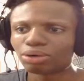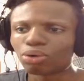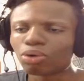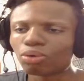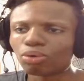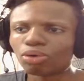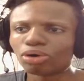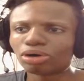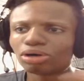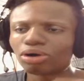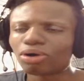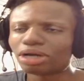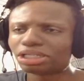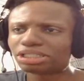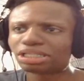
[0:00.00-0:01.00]

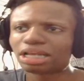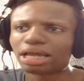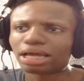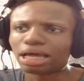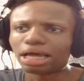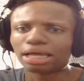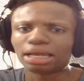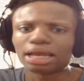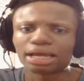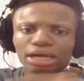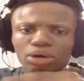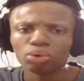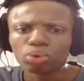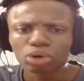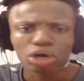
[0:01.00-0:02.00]
or still like
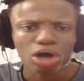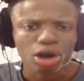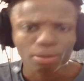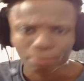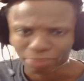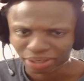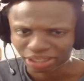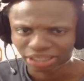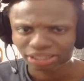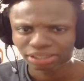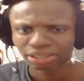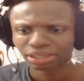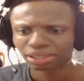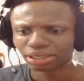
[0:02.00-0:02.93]
a whole company.